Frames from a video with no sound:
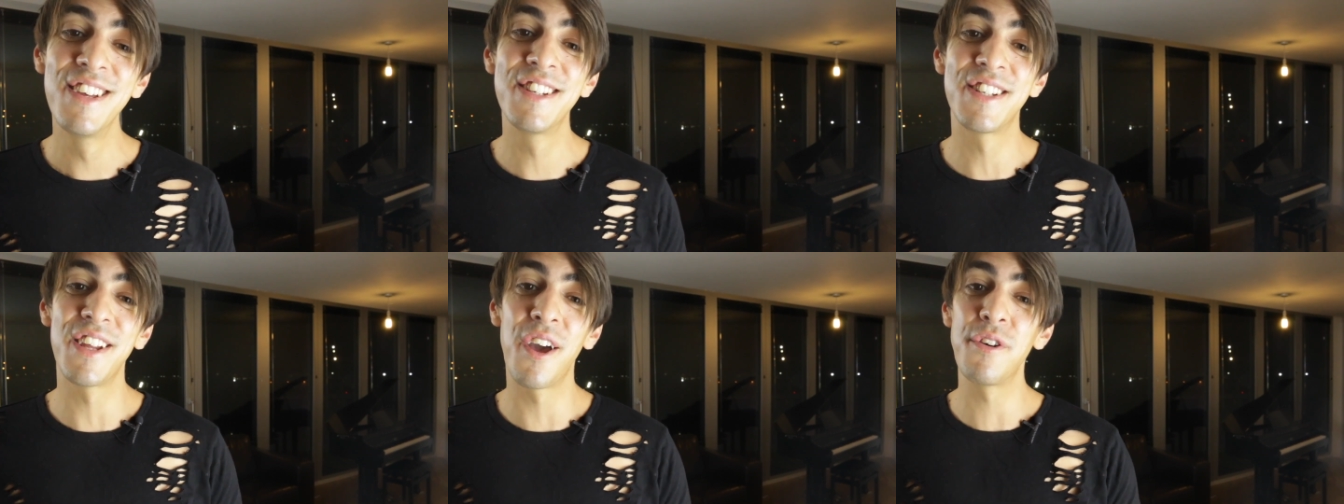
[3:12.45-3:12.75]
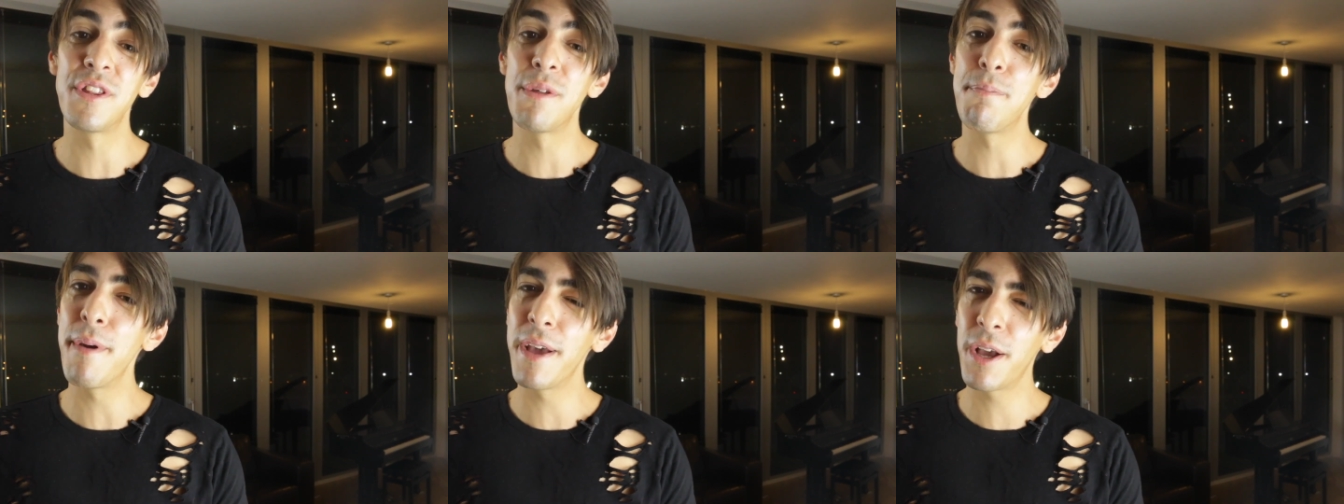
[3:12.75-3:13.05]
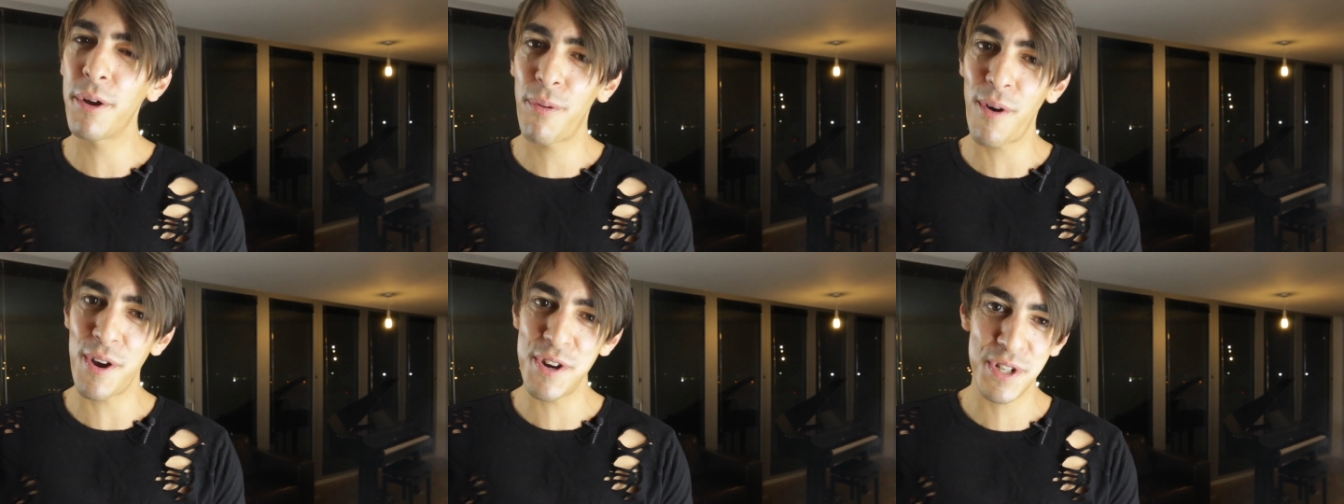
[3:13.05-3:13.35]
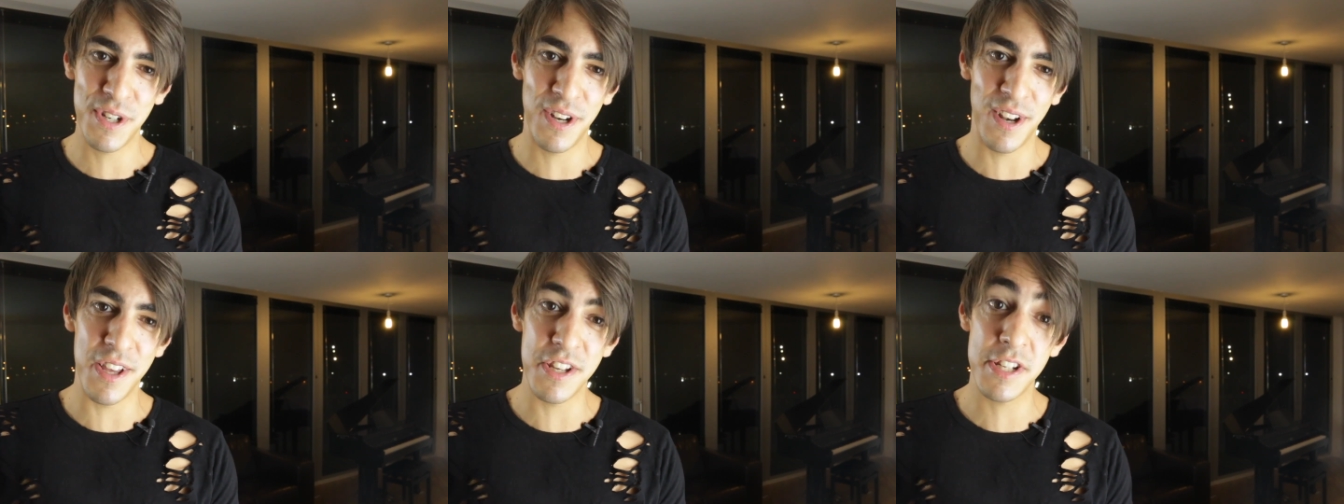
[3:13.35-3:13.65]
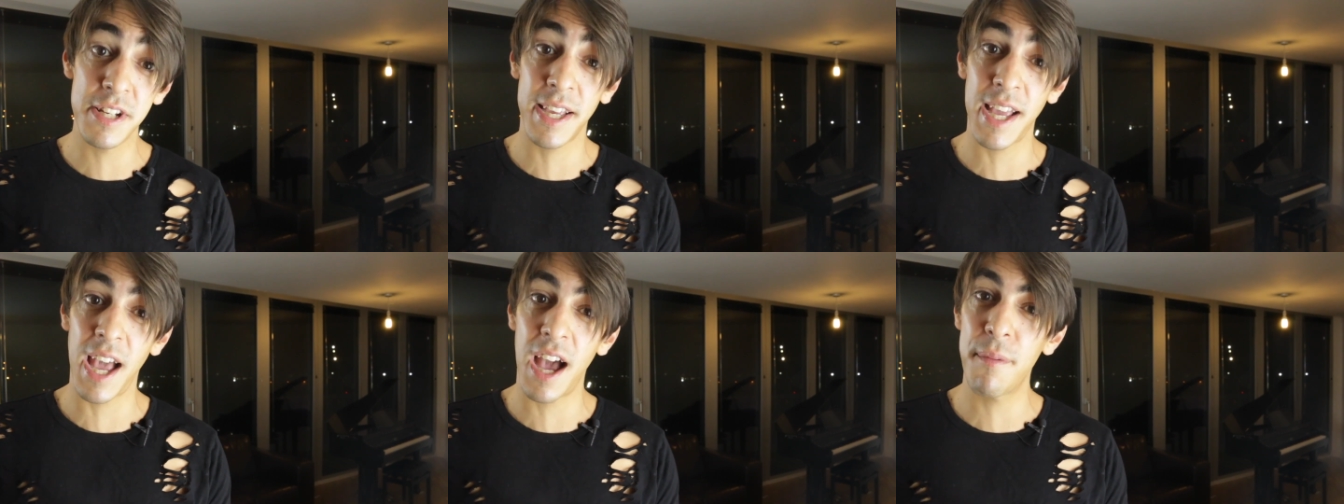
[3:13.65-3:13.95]
So the big question
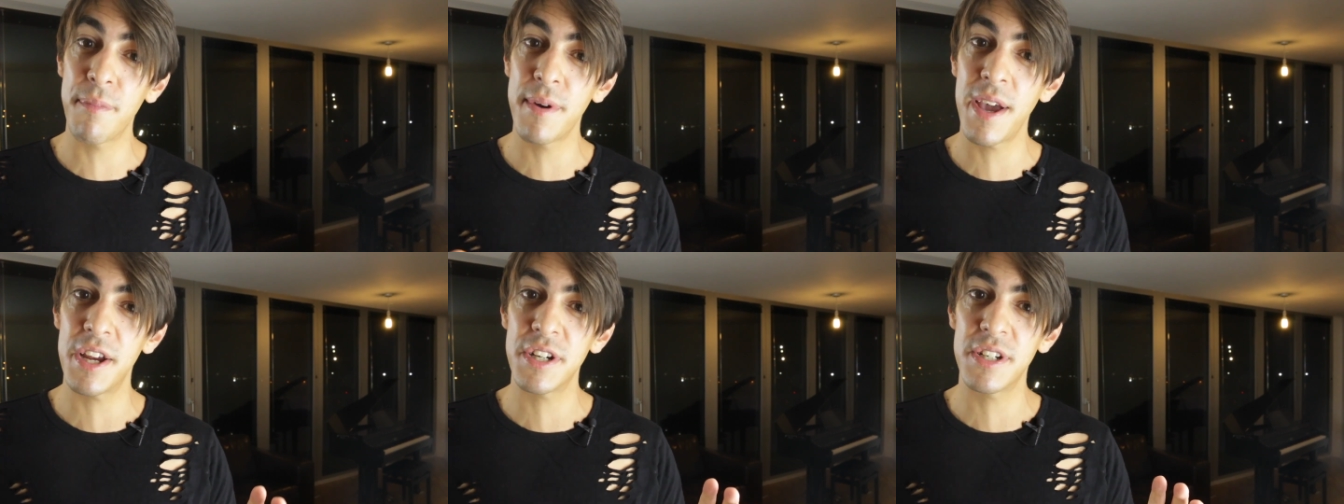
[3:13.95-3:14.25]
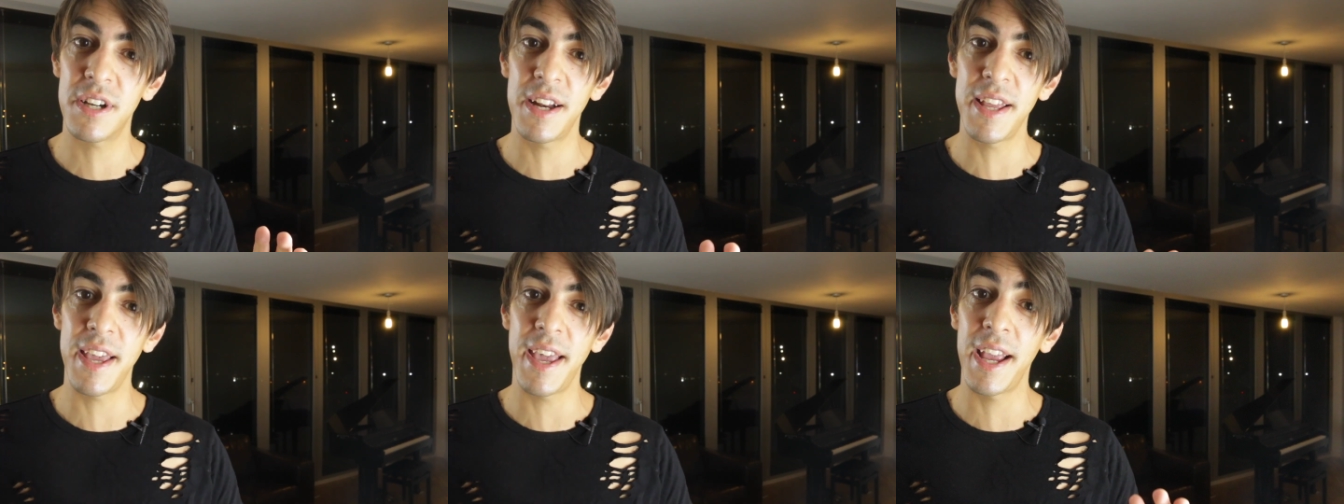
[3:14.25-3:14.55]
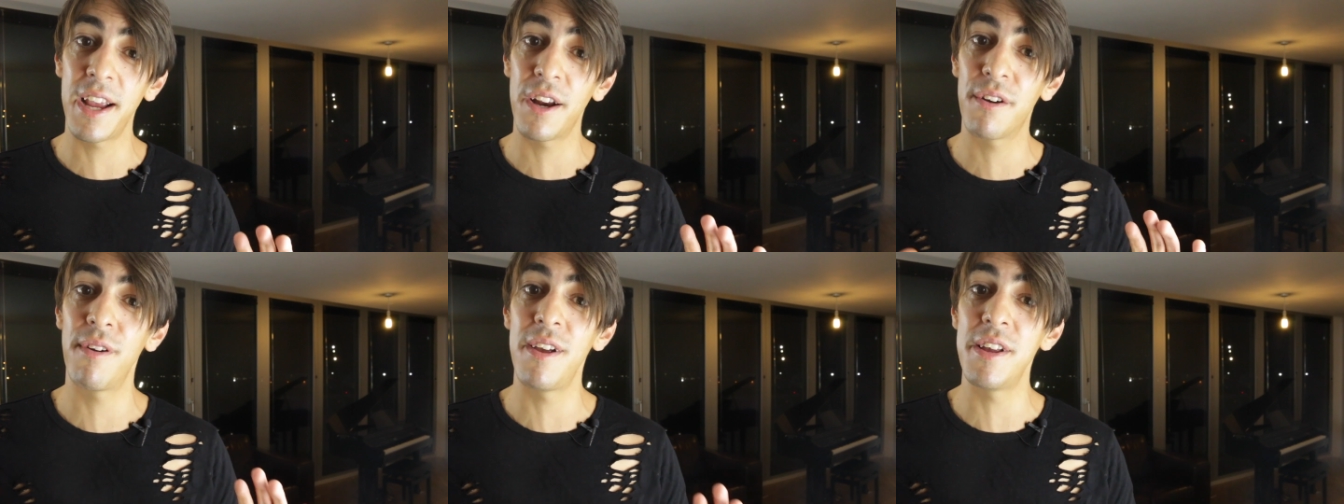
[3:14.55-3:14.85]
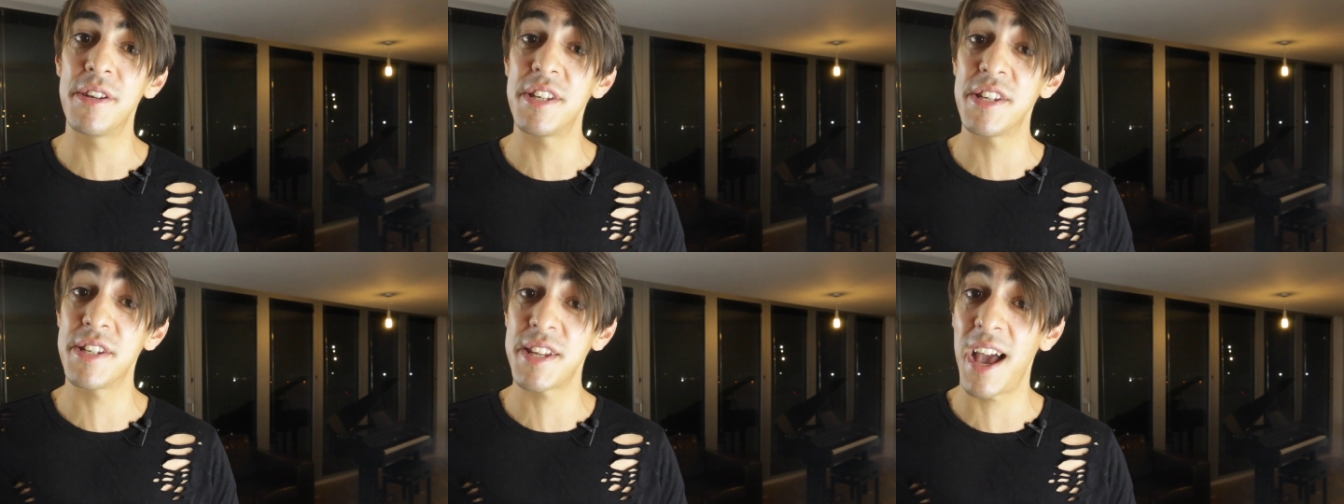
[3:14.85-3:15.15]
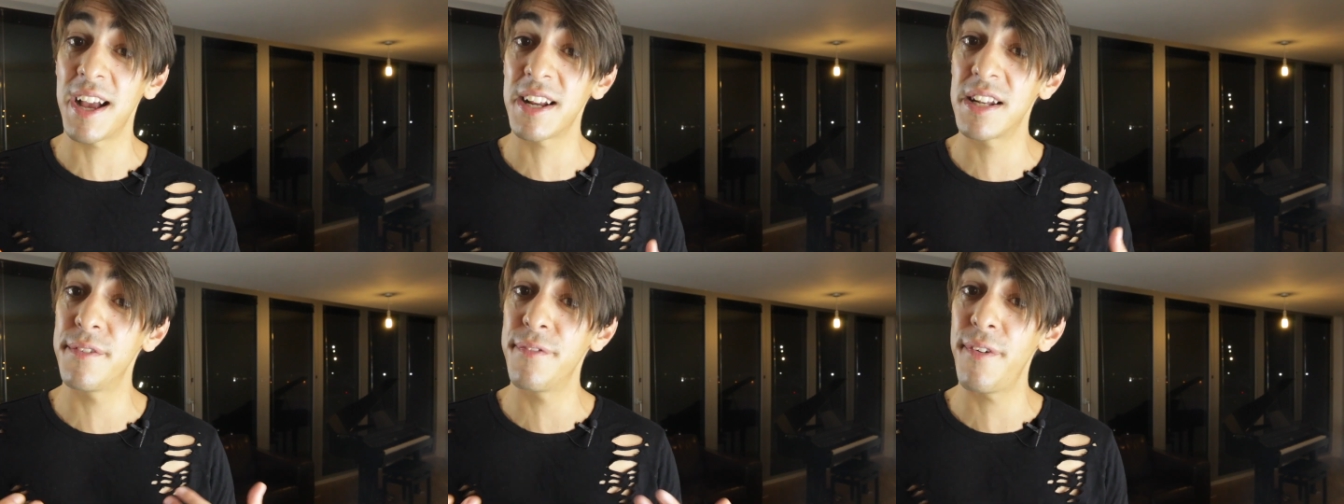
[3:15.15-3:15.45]
is, can we actually increase its
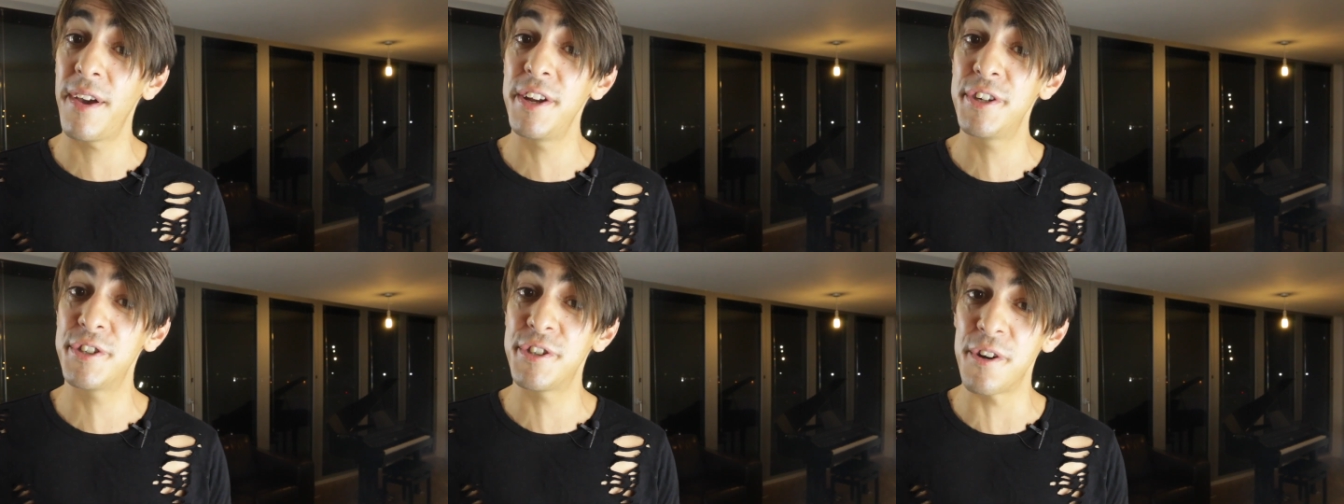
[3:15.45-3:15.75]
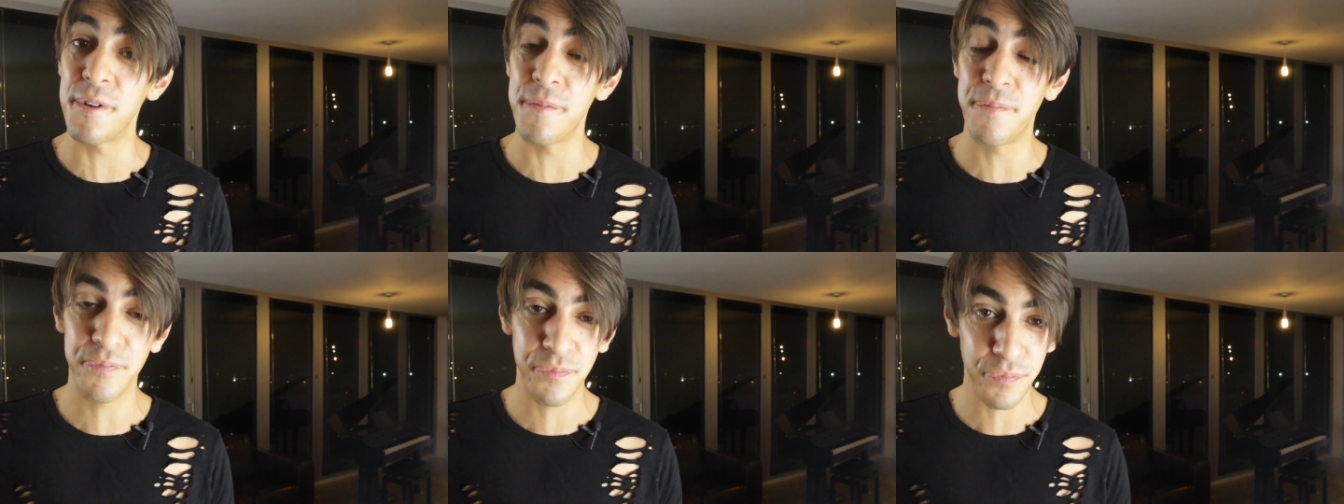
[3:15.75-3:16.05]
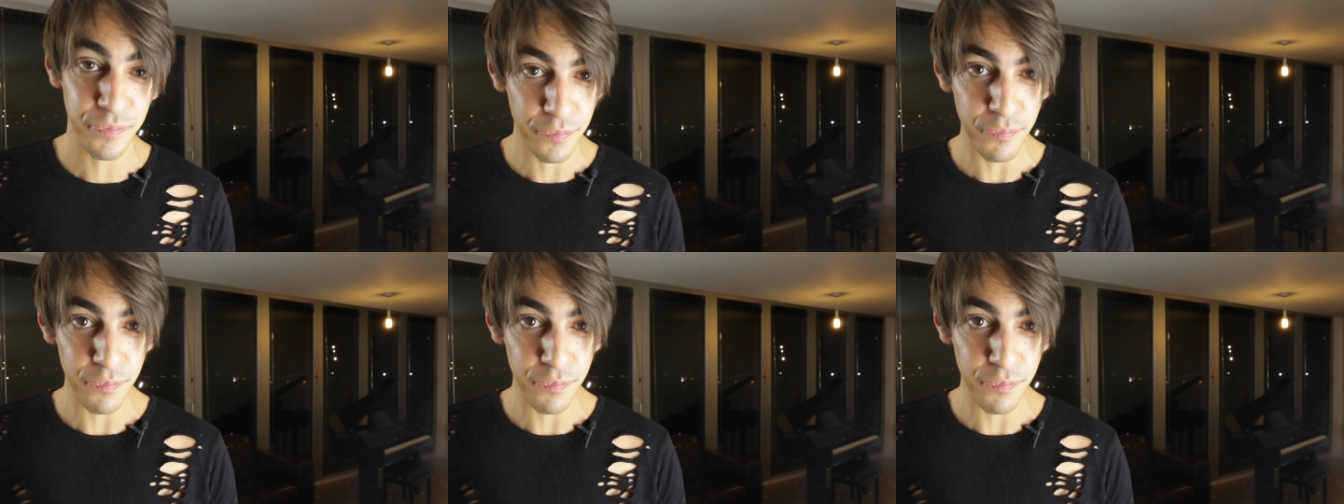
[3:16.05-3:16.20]
activation?